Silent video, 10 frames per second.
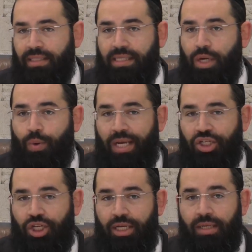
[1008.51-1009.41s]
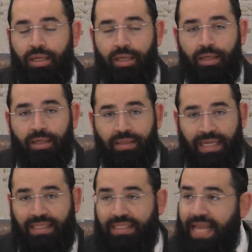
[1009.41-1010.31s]
This is the question
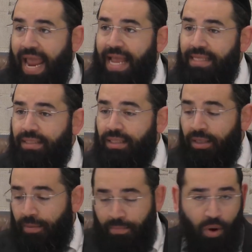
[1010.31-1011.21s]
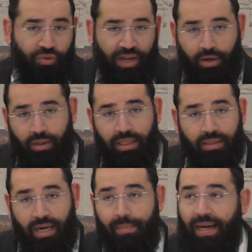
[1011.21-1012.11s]
that stands both according
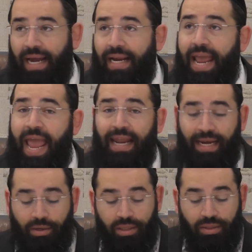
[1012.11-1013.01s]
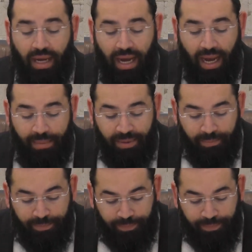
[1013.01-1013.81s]
to Rabbanan and according to Chachamim.